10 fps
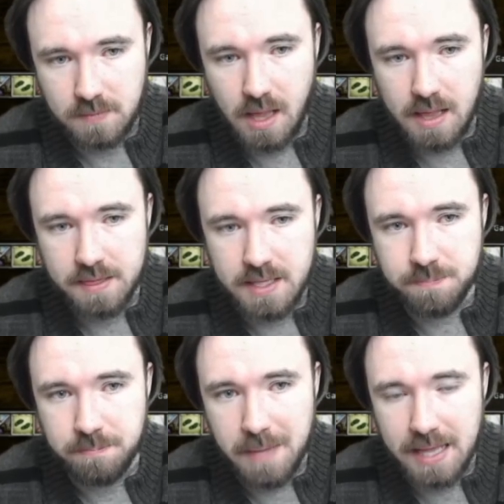these
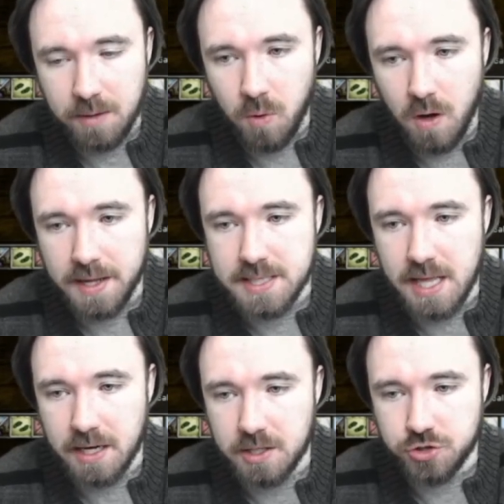melee wights that
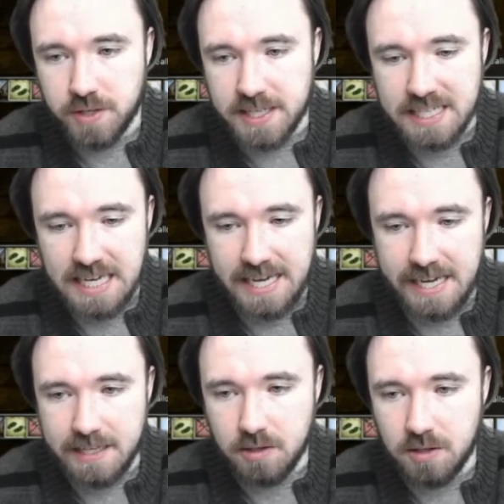are going to try and get
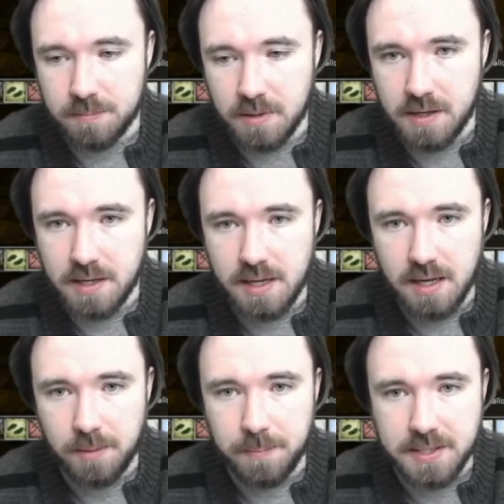in on my
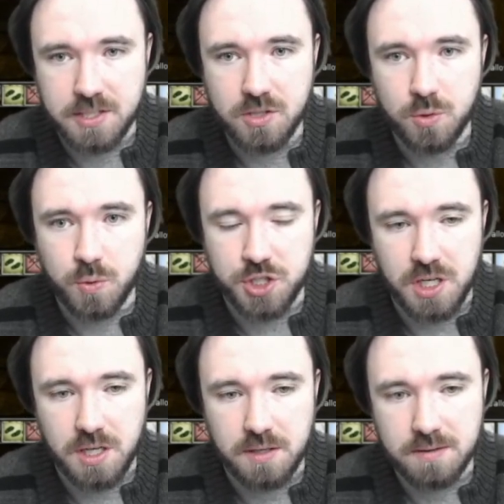
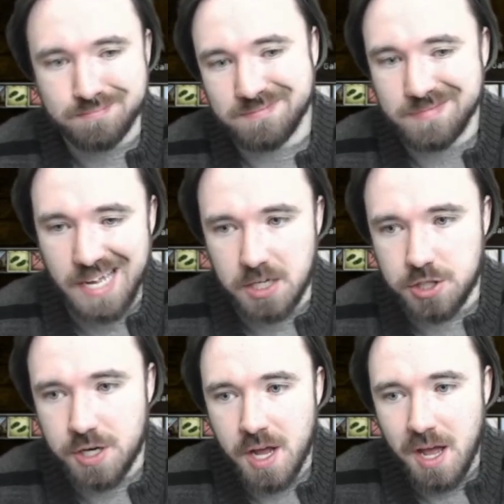
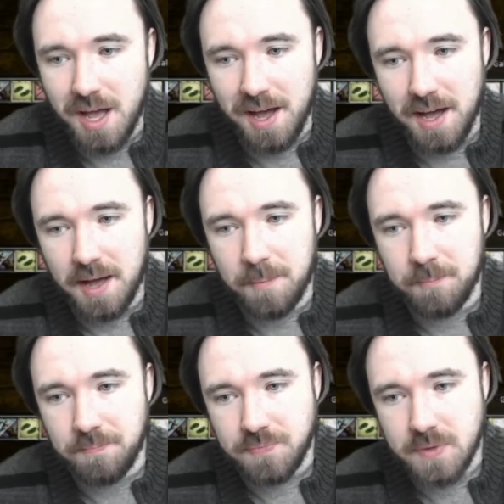squishy-ish
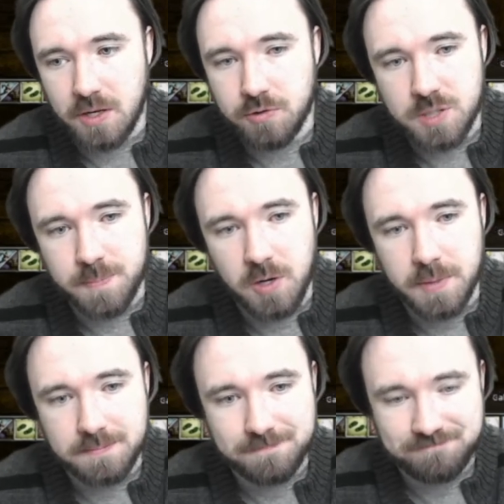
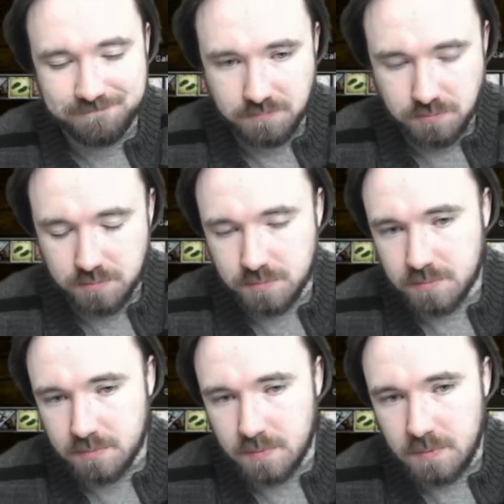crossbowmen
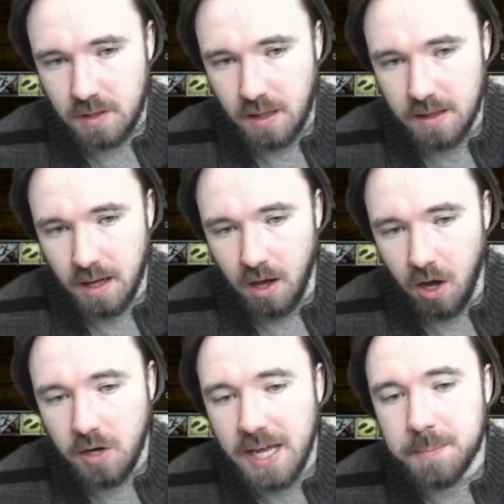are
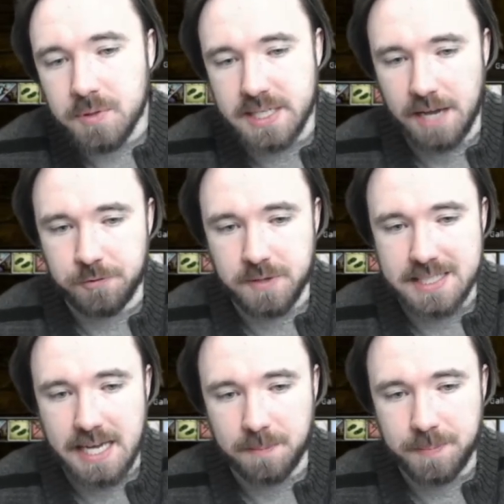unable to get through the
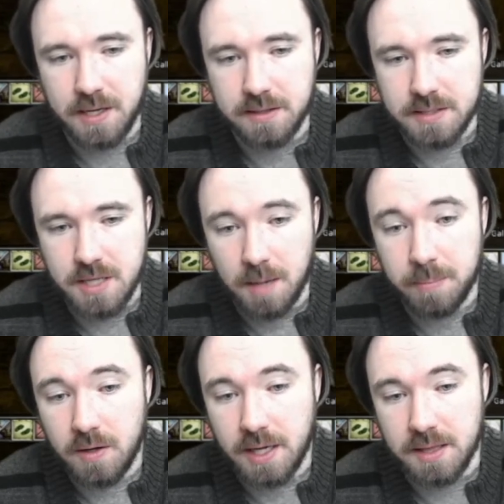tank because I'm
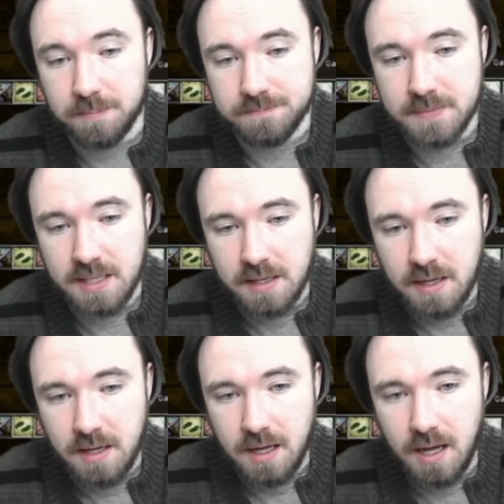blocking them.
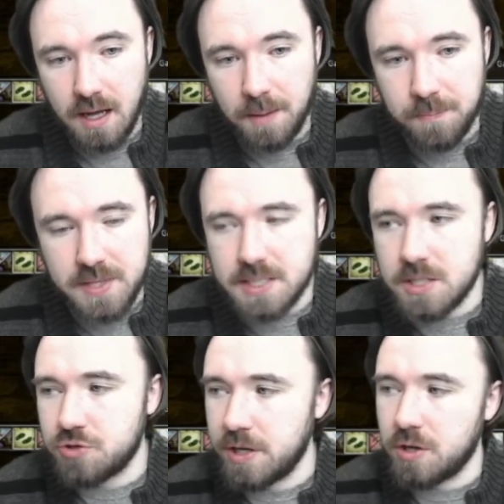This is a
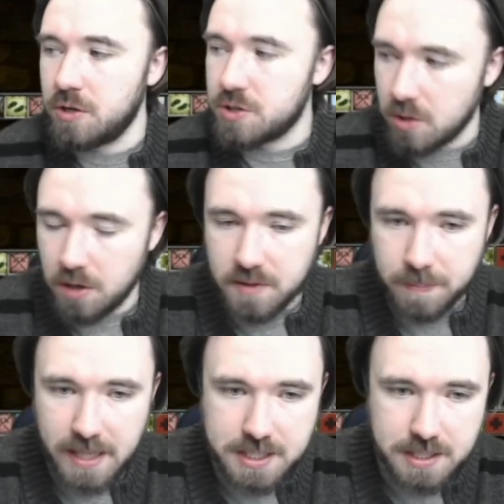trick you can use all over the
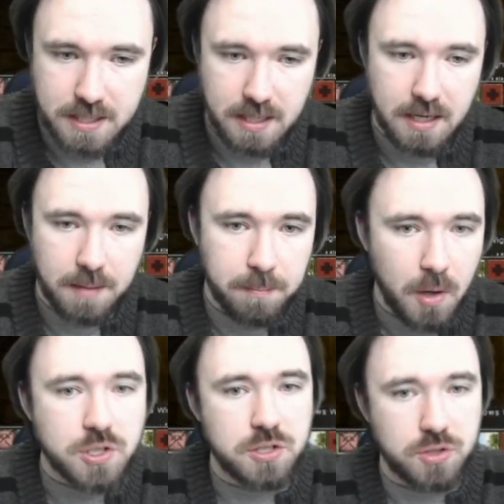place.
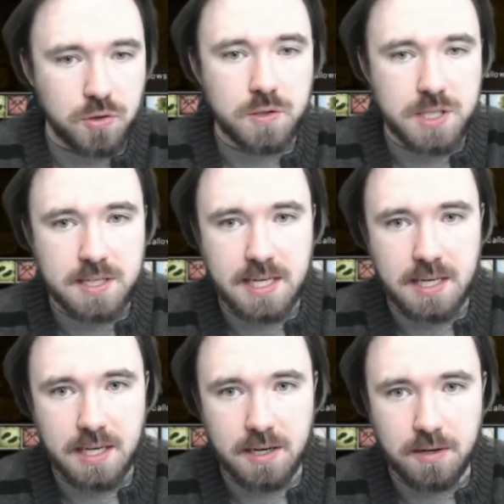Most doors in
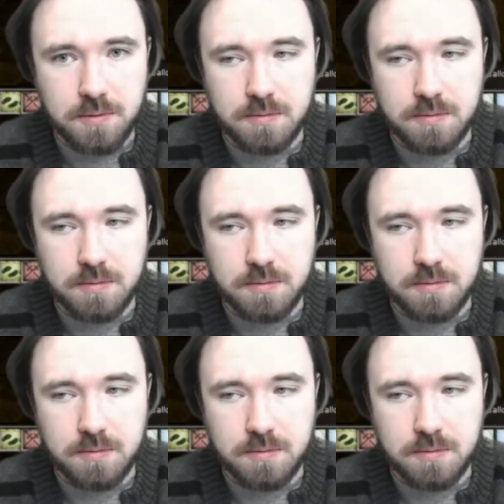DDO